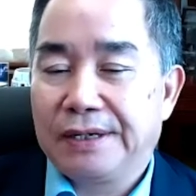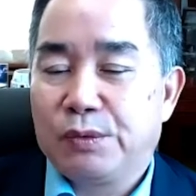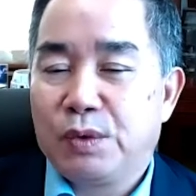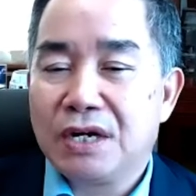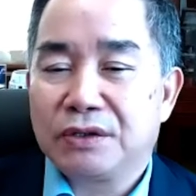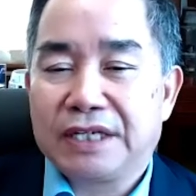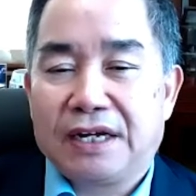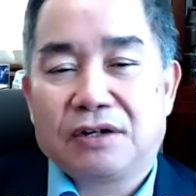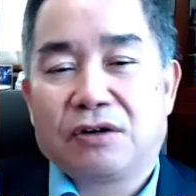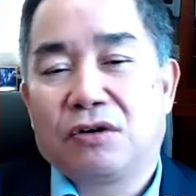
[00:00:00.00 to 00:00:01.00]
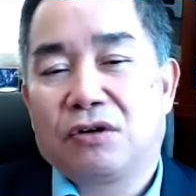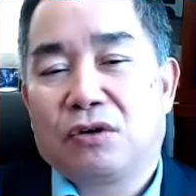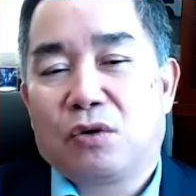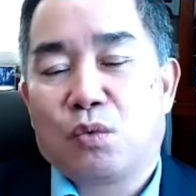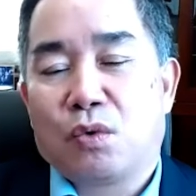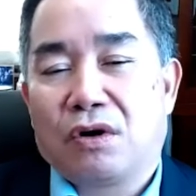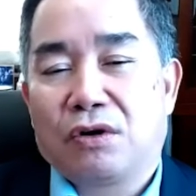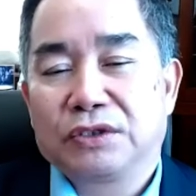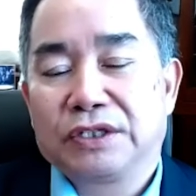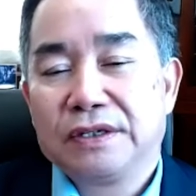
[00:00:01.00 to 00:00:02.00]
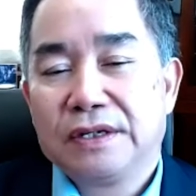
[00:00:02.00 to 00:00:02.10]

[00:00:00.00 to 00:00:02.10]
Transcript: winner-take-all world